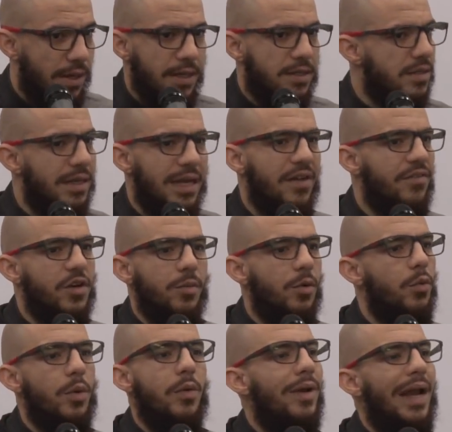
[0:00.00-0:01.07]
It's
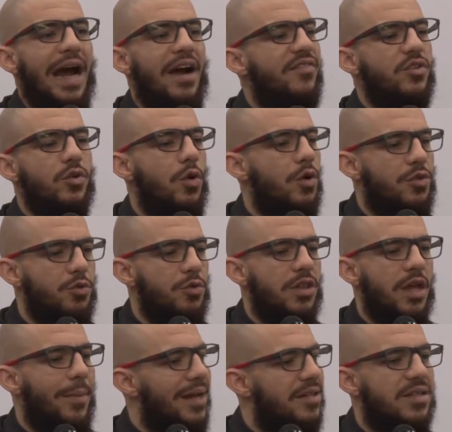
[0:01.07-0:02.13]
inevitable we will have to go
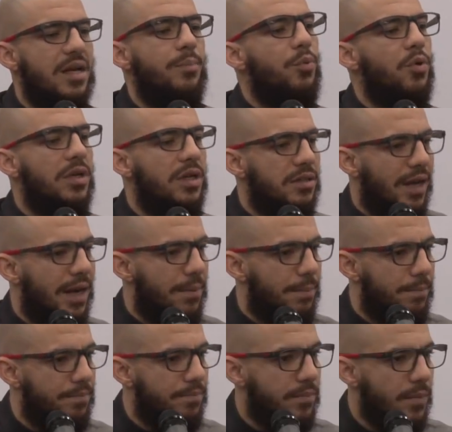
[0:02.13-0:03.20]
through them at some point in time.